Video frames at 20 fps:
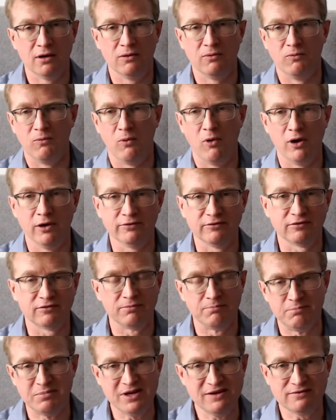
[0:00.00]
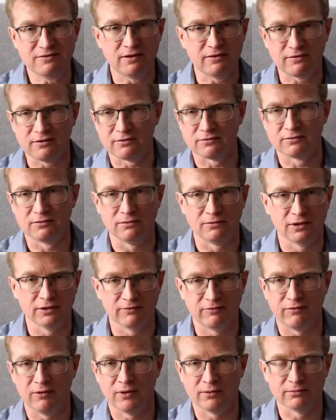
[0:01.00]
wants businesses to
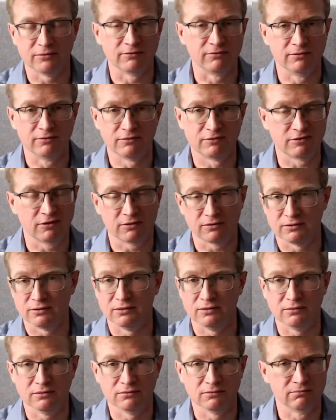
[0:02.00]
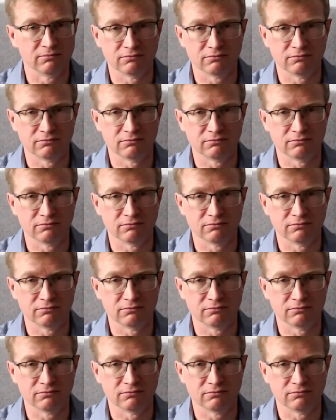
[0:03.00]
conform to certain